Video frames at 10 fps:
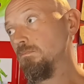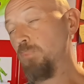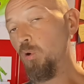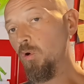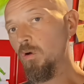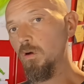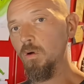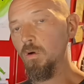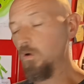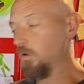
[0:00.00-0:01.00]
poor
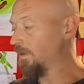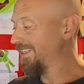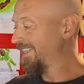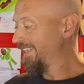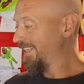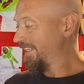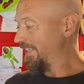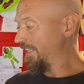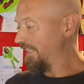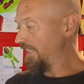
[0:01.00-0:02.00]
or
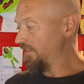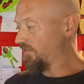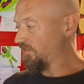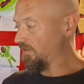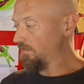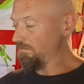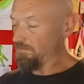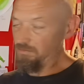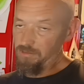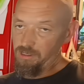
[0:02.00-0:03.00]
it's
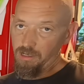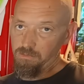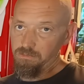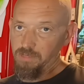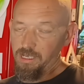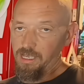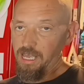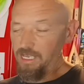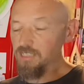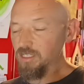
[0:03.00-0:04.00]
you know
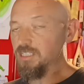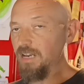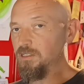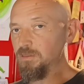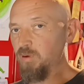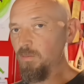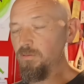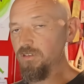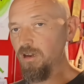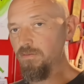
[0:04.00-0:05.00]
it does have its
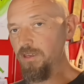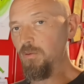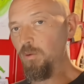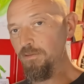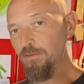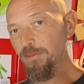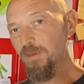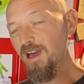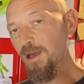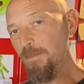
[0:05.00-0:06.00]
problems, and I think one of
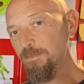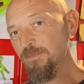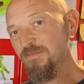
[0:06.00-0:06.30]
them